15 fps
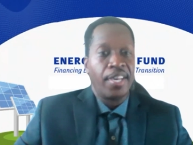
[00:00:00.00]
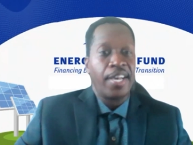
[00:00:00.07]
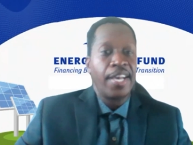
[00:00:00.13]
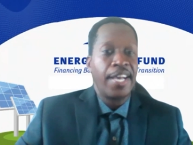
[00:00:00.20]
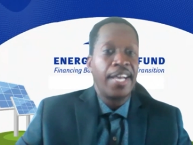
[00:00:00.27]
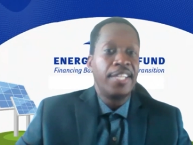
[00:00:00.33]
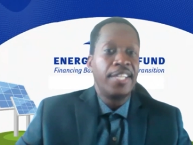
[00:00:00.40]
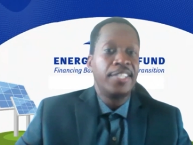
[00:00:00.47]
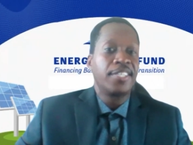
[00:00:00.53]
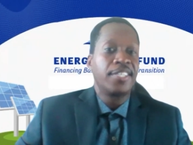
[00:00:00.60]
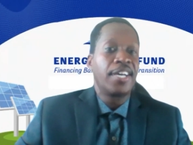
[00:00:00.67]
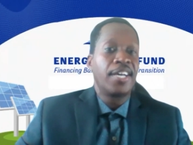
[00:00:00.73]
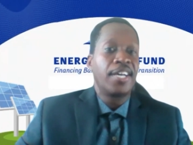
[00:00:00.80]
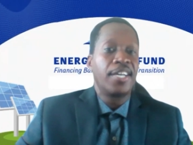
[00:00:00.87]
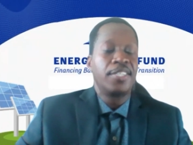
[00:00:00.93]
And
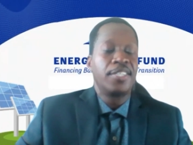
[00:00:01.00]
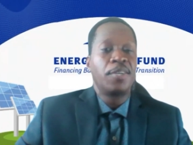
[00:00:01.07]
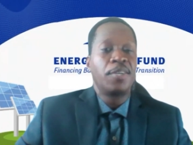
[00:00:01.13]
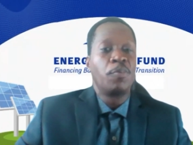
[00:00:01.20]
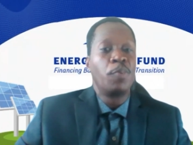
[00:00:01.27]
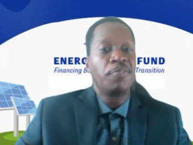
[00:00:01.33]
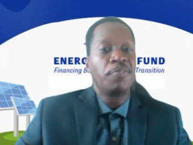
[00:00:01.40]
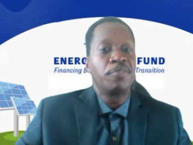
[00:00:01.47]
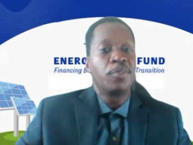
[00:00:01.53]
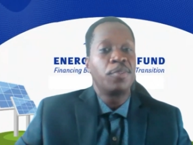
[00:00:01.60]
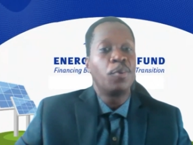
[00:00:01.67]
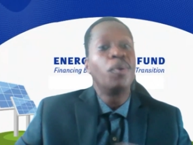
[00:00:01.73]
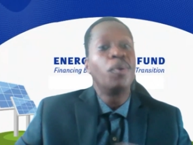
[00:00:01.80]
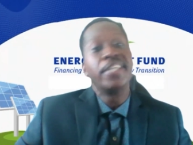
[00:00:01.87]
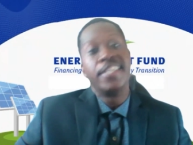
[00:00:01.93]
with
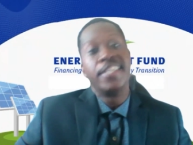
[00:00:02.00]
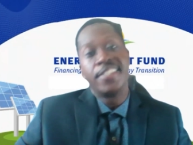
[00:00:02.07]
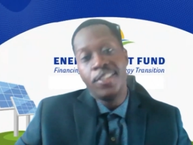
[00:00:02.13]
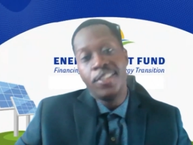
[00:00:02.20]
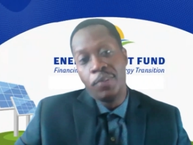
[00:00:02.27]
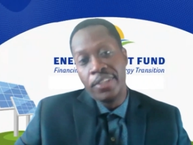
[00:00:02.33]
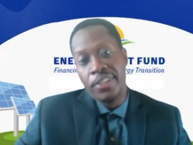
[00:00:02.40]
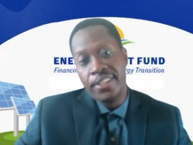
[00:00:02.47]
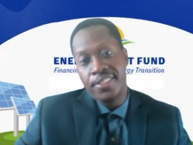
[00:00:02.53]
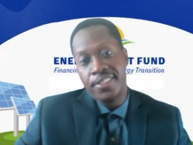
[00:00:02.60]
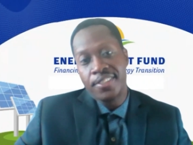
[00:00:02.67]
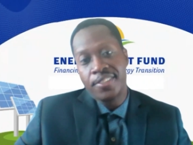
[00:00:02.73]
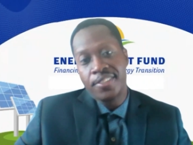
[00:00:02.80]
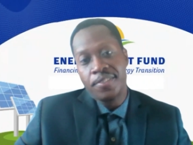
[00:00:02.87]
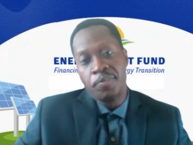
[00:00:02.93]
all AC
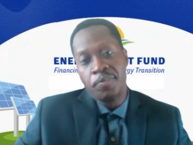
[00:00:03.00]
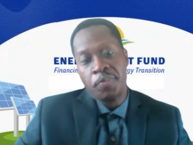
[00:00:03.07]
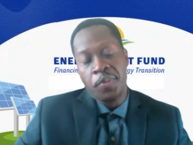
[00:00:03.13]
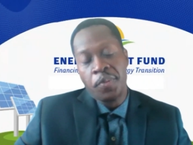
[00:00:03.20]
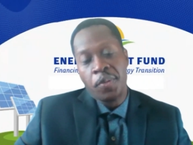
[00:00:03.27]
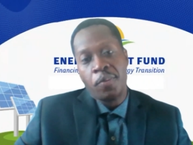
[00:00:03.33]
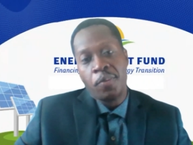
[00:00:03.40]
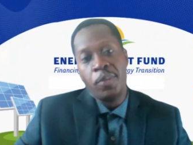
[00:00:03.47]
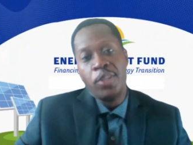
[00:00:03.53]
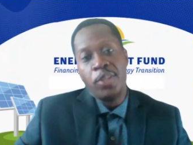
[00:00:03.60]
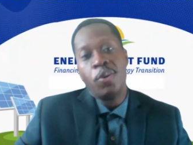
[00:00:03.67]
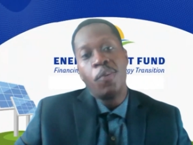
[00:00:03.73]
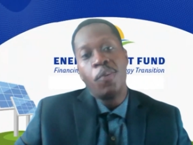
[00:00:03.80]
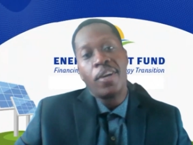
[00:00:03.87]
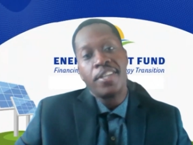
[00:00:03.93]
units, we
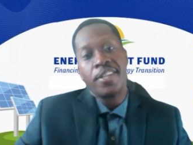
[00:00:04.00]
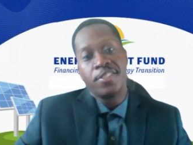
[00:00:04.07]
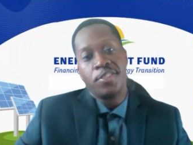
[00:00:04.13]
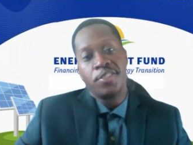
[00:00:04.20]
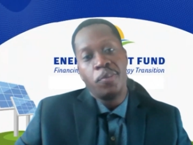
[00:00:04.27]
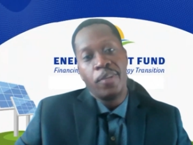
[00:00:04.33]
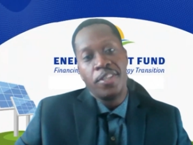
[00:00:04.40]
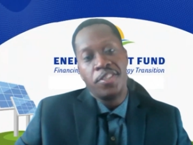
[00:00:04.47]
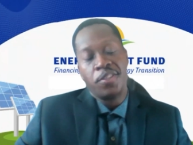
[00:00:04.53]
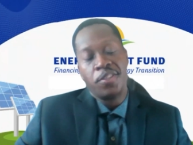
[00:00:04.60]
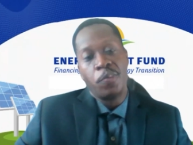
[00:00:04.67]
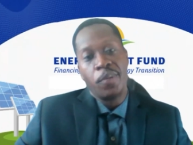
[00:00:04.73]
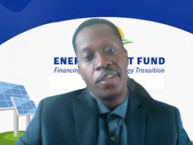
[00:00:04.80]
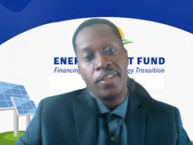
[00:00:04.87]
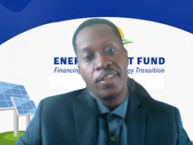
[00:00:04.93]
don't want a situation
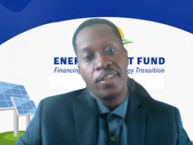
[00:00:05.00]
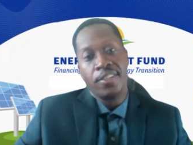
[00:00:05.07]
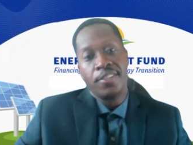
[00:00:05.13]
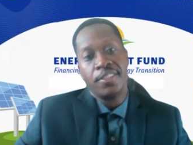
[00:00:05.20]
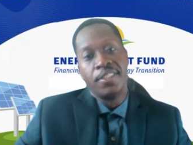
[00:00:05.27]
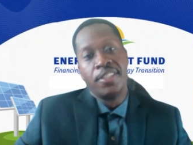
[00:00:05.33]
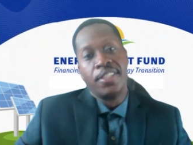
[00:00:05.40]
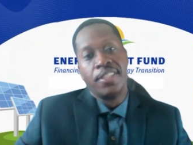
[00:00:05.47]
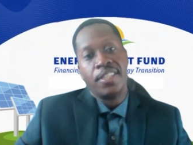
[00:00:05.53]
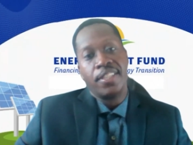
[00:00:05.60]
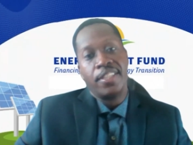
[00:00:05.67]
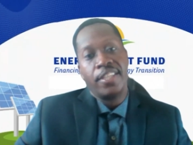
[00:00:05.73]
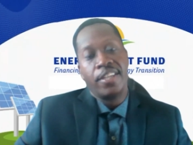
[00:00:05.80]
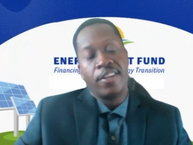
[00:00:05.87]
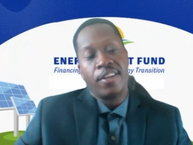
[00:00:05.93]
where
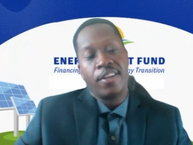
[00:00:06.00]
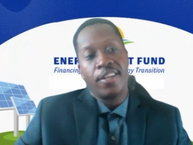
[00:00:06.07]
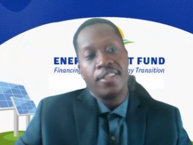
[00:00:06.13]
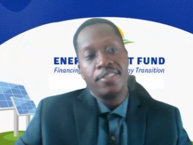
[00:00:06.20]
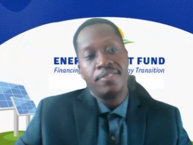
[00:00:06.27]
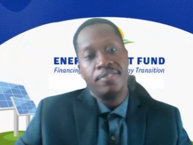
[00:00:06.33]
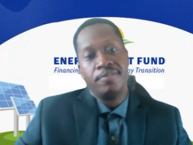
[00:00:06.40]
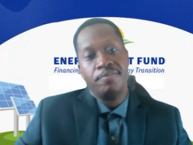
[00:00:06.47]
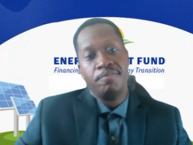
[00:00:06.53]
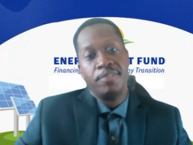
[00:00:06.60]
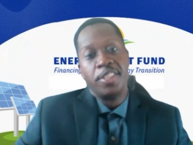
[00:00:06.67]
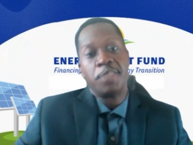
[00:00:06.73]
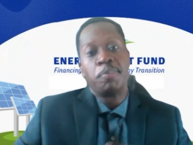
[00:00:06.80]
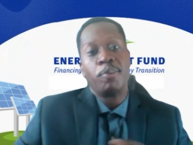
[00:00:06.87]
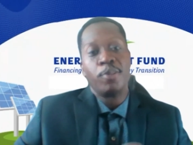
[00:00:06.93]
they are
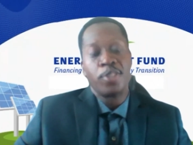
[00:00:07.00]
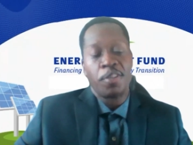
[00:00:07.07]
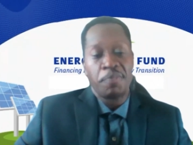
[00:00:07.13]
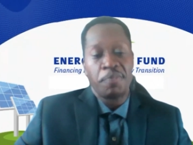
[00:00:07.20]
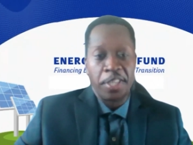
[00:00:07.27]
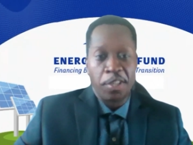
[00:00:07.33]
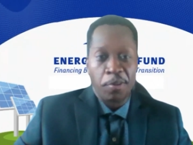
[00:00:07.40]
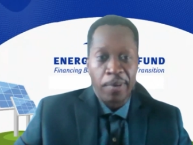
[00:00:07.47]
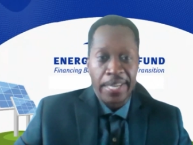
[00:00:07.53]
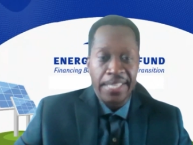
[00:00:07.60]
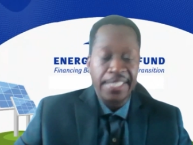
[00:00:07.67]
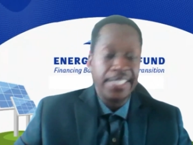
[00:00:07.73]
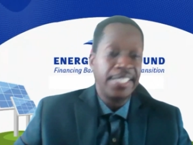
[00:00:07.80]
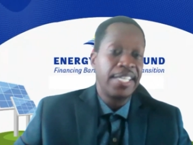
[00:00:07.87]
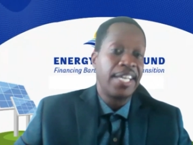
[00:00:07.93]
disposed of
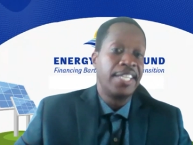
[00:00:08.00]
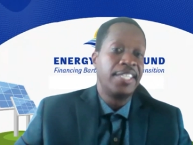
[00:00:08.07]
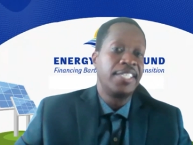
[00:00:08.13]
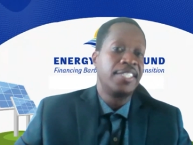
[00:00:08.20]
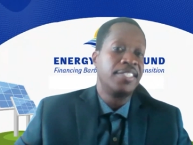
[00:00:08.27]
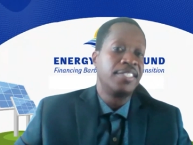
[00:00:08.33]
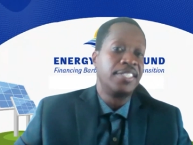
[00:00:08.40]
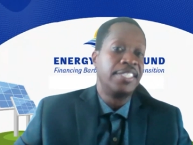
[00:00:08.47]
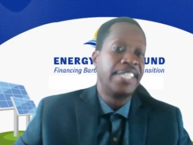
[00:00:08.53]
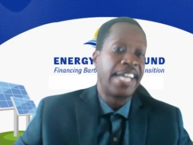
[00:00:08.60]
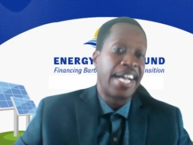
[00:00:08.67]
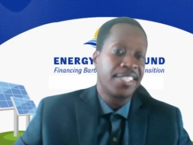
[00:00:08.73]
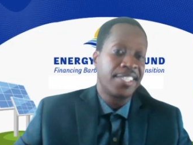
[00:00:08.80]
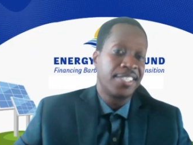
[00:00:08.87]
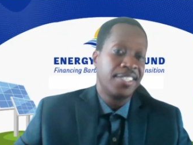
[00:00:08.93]
incorrectly and the
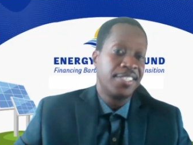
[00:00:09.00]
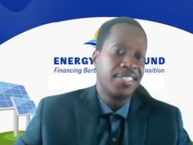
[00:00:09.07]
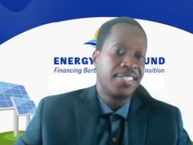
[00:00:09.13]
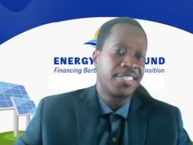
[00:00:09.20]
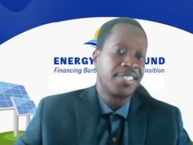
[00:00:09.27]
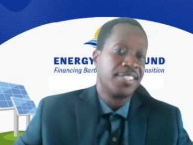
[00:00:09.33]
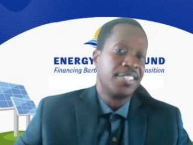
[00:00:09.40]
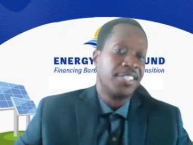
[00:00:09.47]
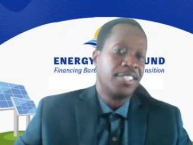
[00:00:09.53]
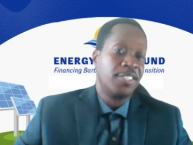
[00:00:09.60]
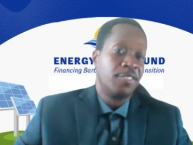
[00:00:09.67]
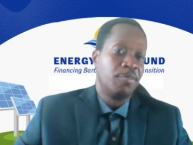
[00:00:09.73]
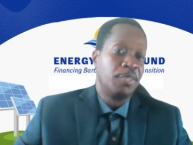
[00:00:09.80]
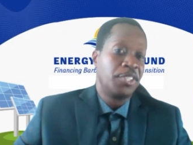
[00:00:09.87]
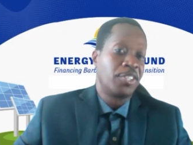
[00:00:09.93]
gases
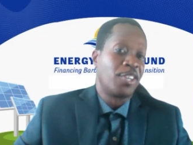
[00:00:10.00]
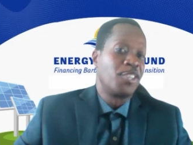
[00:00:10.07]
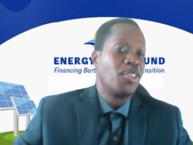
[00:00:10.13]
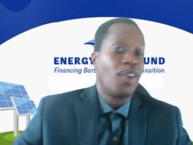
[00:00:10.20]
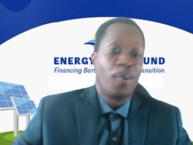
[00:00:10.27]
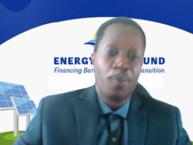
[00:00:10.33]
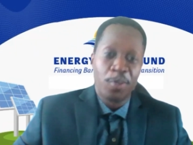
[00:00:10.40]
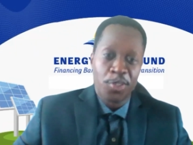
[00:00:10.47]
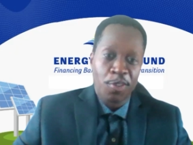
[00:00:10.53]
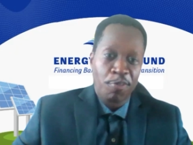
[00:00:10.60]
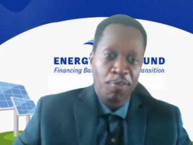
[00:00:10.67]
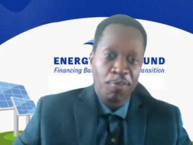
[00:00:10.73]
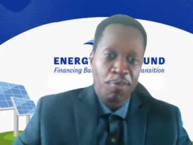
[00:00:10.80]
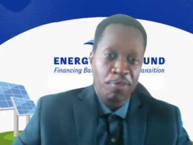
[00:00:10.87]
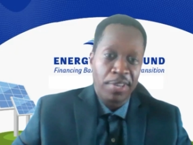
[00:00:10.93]
which are not ozone
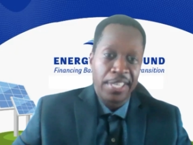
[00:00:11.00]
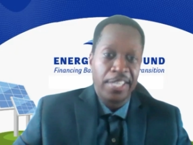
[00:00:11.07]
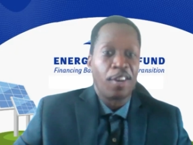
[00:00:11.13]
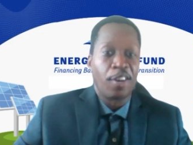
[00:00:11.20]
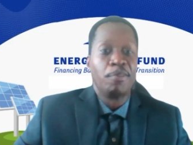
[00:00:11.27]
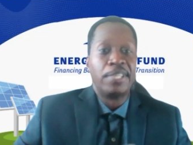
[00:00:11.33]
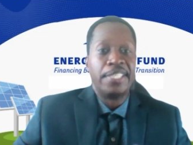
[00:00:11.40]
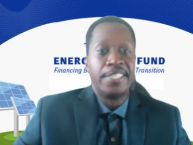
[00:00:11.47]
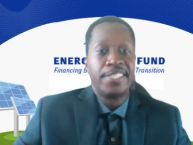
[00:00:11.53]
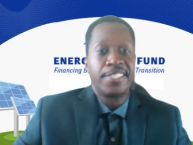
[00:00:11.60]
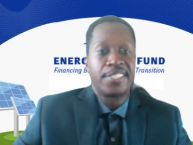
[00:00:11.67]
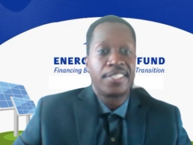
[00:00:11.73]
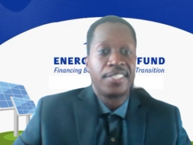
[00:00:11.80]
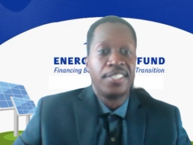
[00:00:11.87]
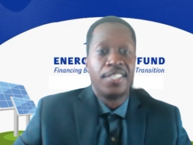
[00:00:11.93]
friendly are released
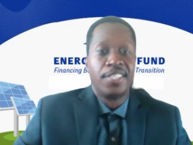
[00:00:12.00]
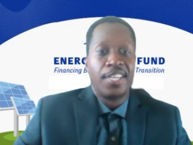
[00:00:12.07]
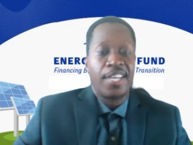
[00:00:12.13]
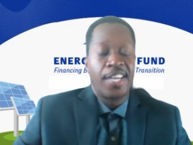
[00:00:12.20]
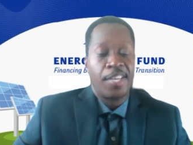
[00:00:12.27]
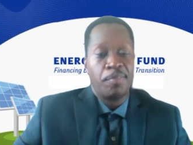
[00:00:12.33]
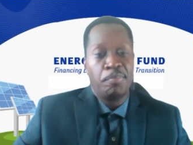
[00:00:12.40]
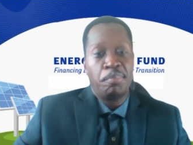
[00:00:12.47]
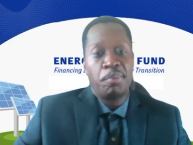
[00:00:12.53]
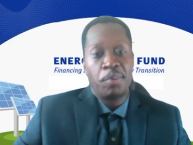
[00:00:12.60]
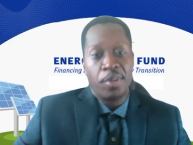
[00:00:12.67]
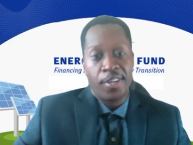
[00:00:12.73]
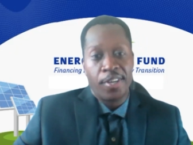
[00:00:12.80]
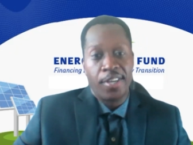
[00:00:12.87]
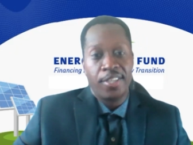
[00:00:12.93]
and
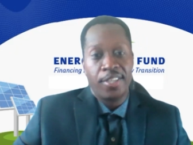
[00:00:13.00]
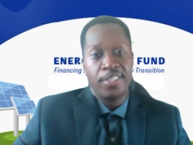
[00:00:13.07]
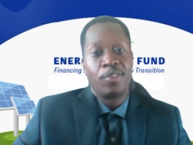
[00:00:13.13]
are,